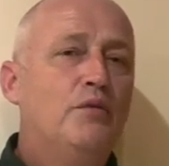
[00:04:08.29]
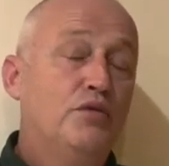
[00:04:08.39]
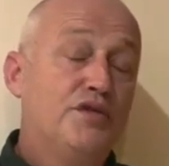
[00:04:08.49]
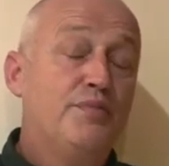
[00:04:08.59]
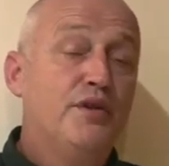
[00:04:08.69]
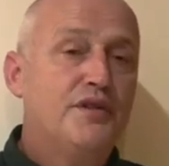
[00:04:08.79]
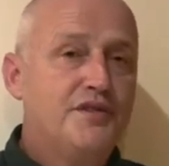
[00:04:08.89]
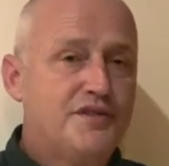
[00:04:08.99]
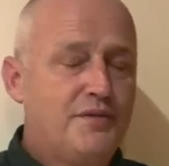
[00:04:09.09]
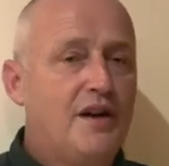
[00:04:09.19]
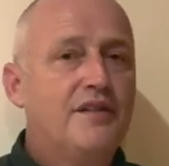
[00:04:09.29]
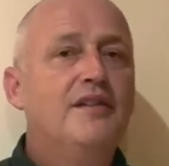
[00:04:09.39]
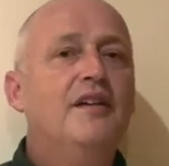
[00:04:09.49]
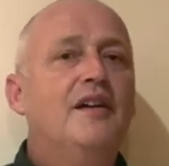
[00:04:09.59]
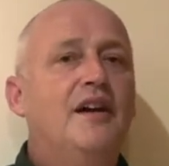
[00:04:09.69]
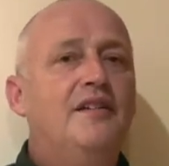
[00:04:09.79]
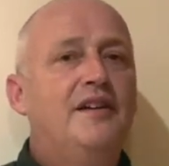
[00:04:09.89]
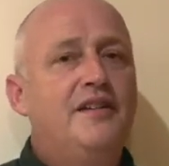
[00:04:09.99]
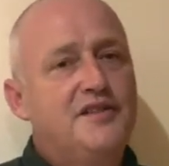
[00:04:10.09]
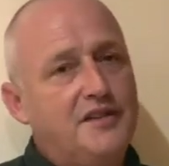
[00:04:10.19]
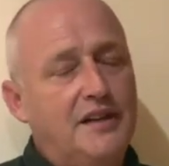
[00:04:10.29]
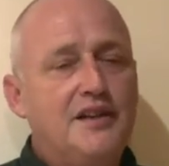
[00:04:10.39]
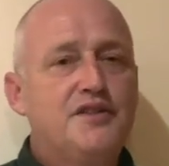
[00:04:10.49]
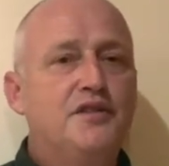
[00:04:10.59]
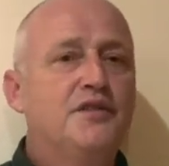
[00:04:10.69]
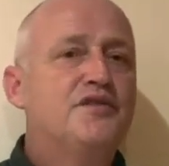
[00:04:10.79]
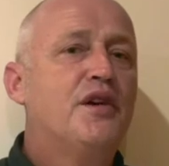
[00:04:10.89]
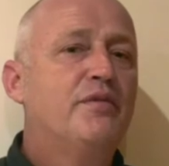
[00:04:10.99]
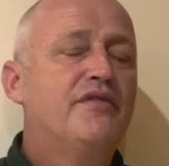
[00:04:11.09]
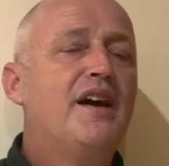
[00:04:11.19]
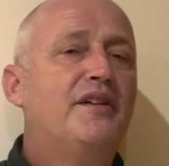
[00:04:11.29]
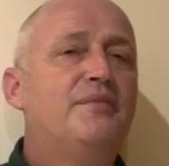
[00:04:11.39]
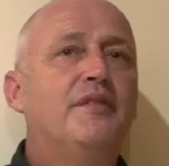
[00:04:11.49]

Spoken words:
or to purchase rather, and then installation on top of that.